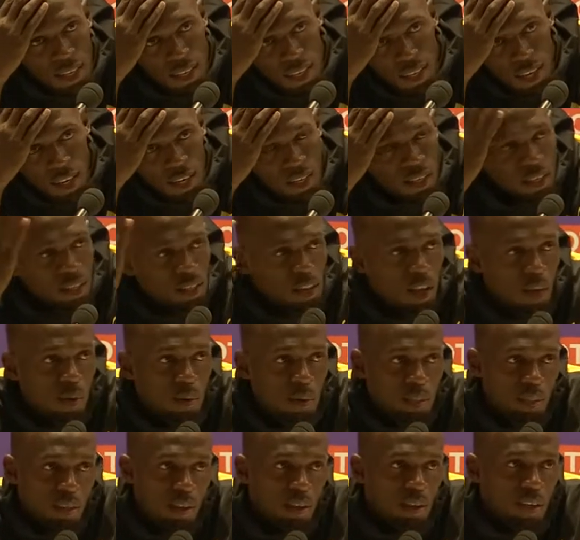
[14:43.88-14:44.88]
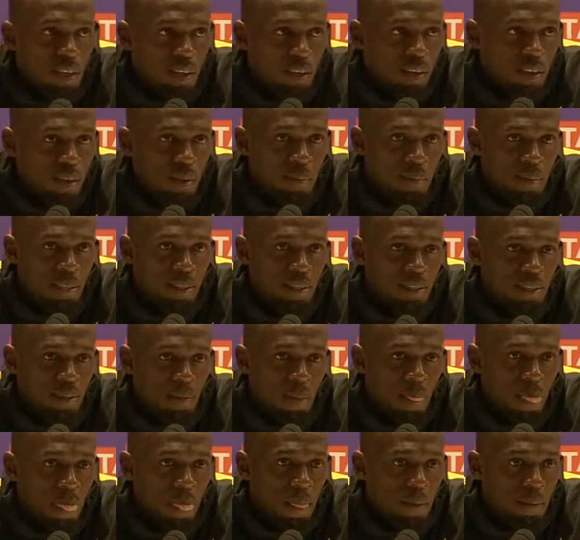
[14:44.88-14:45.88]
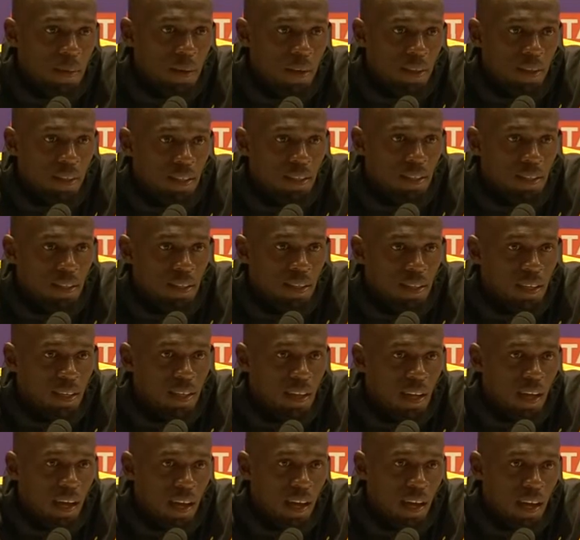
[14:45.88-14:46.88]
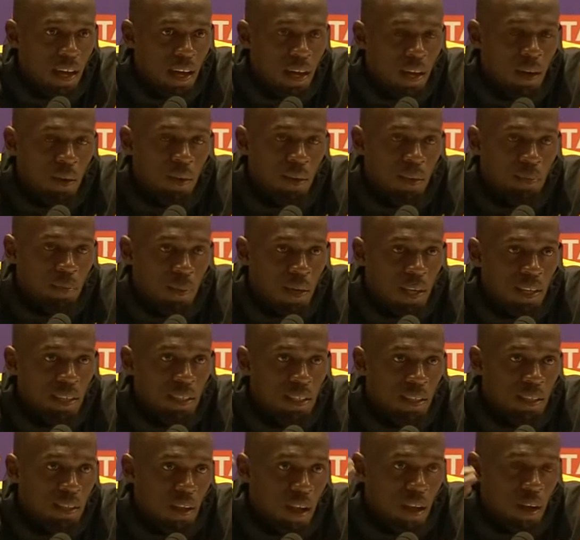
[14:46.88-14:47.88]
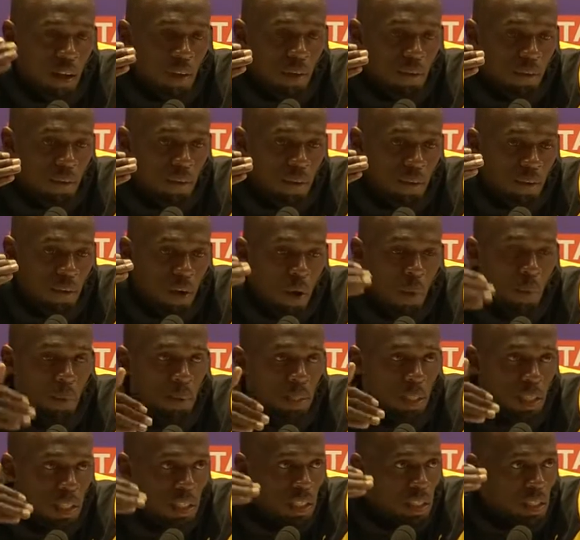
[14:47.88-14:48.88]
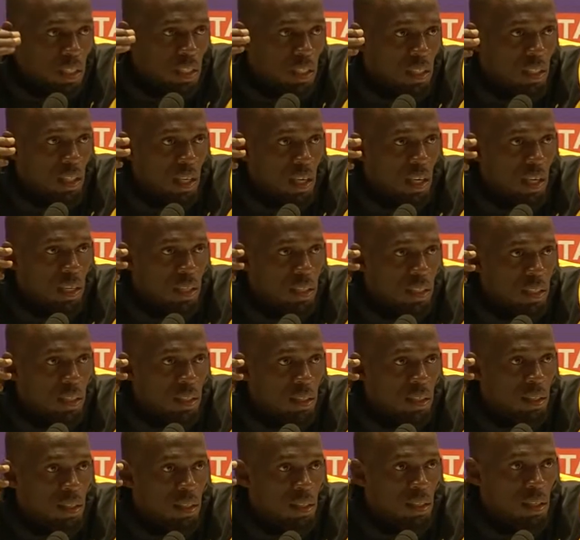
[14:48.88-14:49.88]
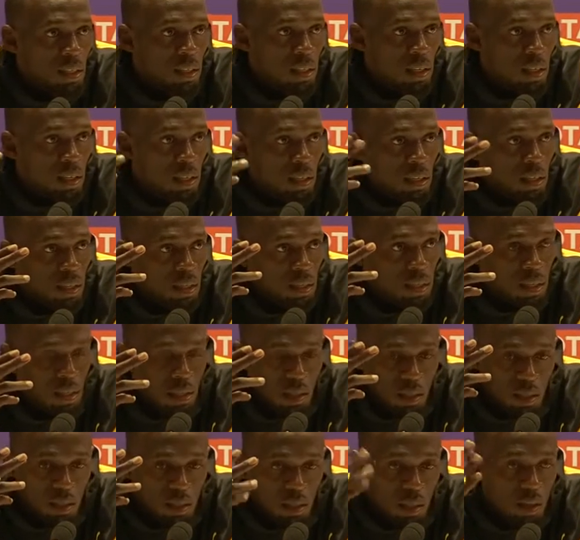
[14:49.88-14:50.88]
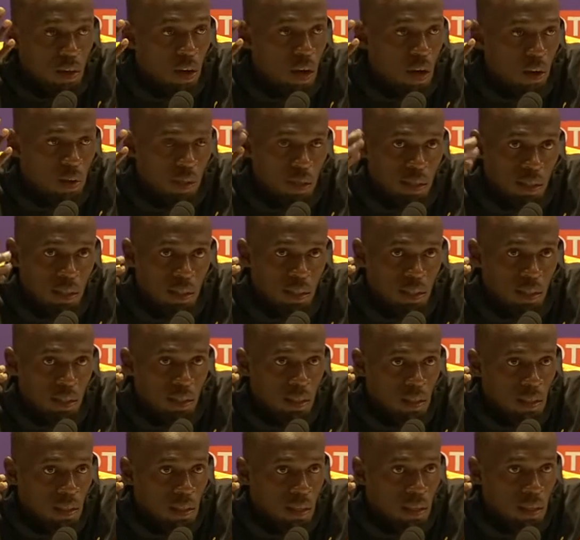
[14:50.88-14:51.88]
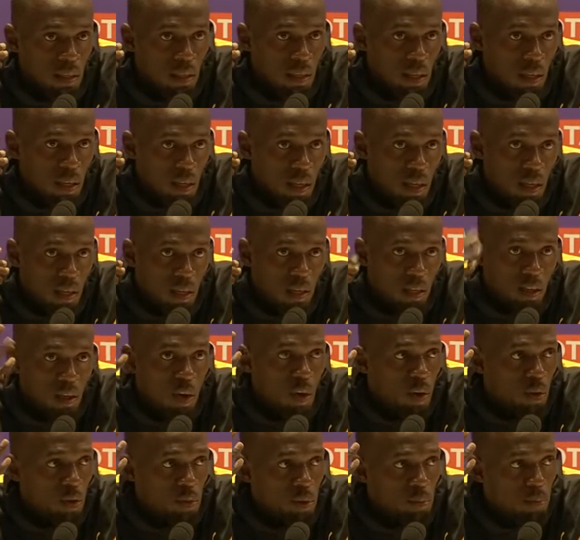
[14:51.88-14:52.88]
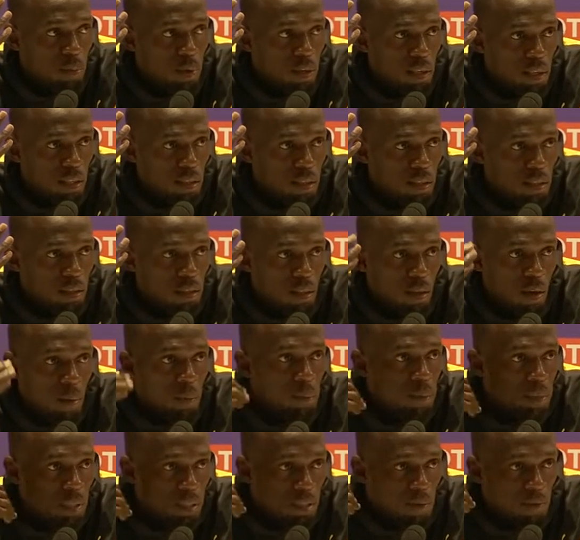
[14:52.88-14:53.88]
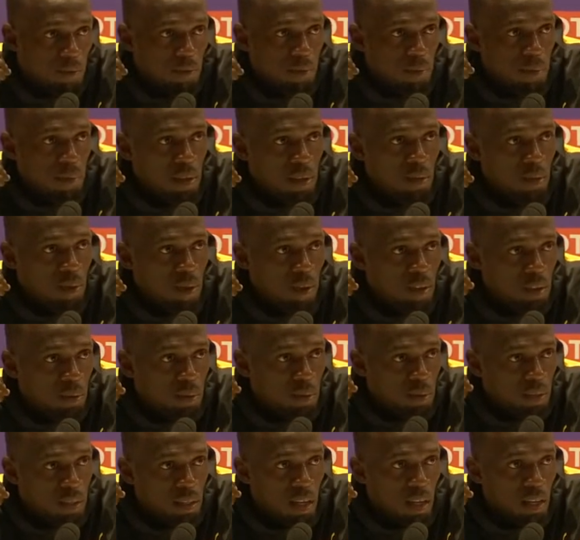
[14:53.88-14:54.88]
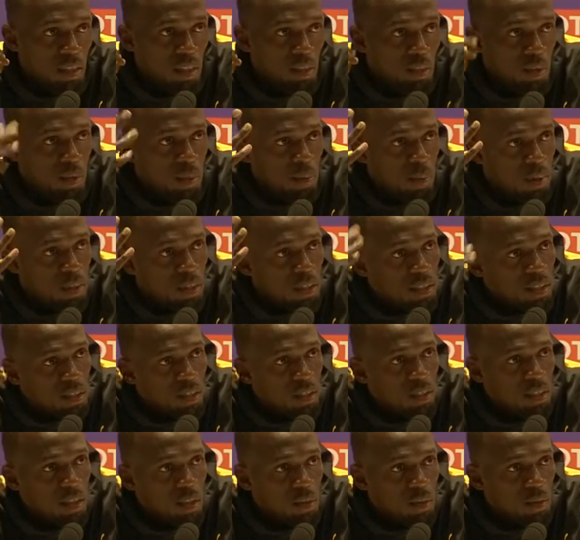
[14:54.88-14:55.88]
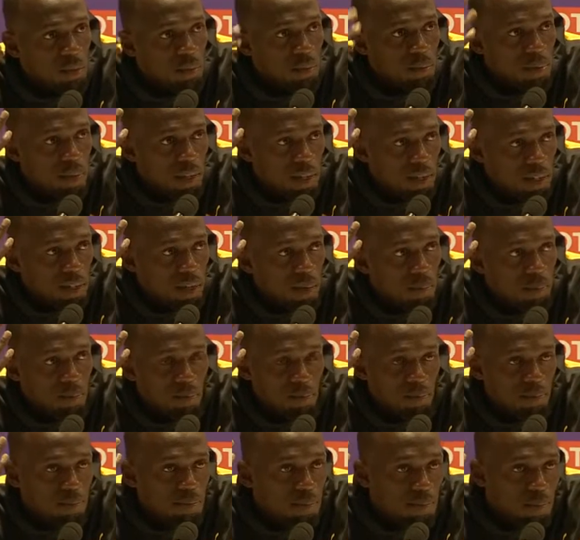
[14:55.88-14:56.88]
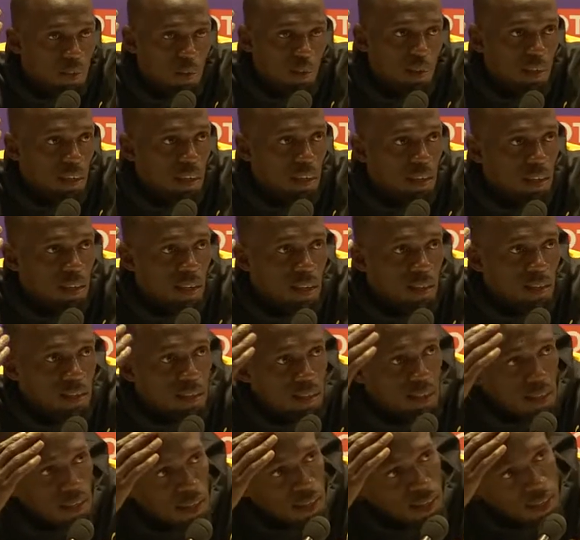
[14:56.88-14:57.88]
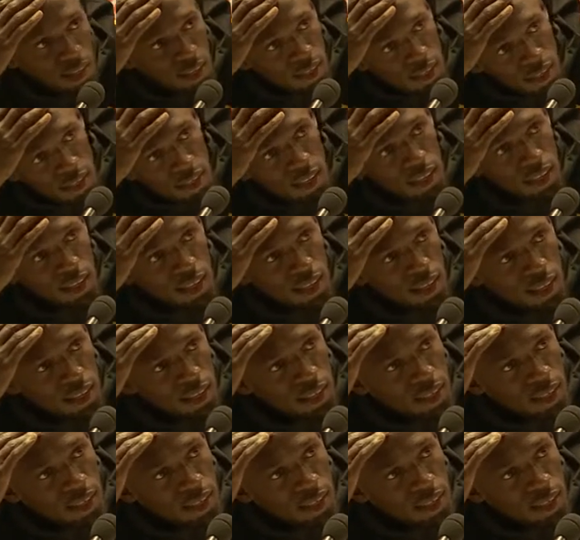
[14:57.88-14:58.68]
London's always good, you know what I mean? Because I was based off of competition and the crowd, and the crowd was brilliant. Competition for me wise was not so much. So yeah, top three, I would say. Yeah.